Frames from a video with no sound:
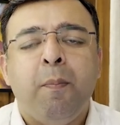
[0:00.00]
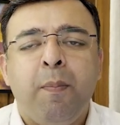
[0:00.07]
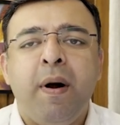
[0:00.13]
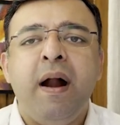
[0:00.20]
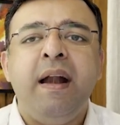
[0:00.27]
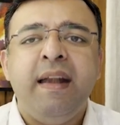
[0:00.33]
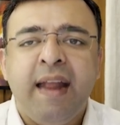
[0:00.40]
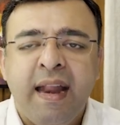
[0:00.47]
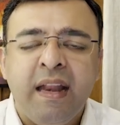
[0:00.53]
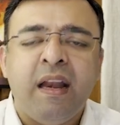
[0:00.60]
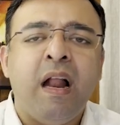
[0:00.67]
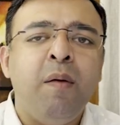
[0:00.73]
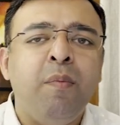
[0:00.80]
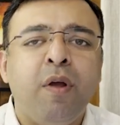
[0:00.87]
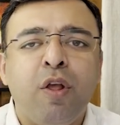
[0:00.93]
per 10
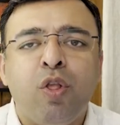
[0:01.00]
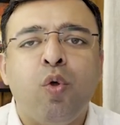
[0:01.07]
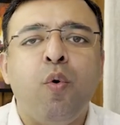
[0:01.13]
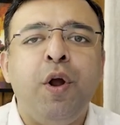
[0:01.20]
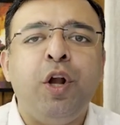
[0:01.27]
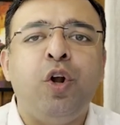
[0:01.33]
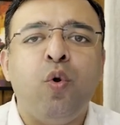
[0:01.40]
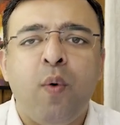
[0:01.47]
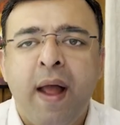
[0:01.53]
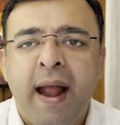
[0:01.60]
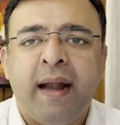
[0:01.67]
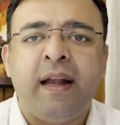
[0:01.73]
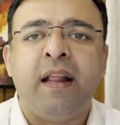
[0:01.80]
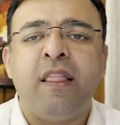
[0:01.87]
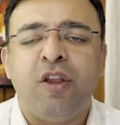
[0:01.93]
gram is going to
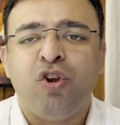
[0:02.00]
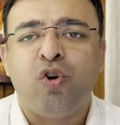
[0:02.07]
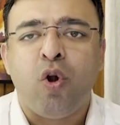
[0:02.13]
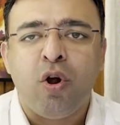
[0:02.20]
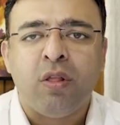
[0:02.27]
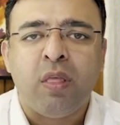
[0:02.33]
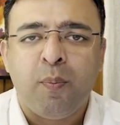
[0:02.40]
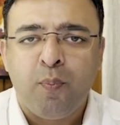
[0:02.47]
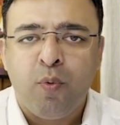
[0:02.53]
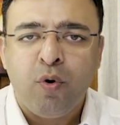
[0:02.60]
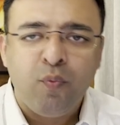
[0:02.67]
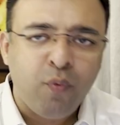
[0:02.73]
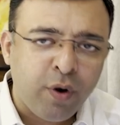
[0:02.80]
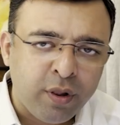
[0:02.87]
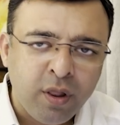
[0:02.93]
act as a strong
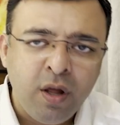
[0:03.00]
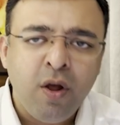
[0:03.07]
support for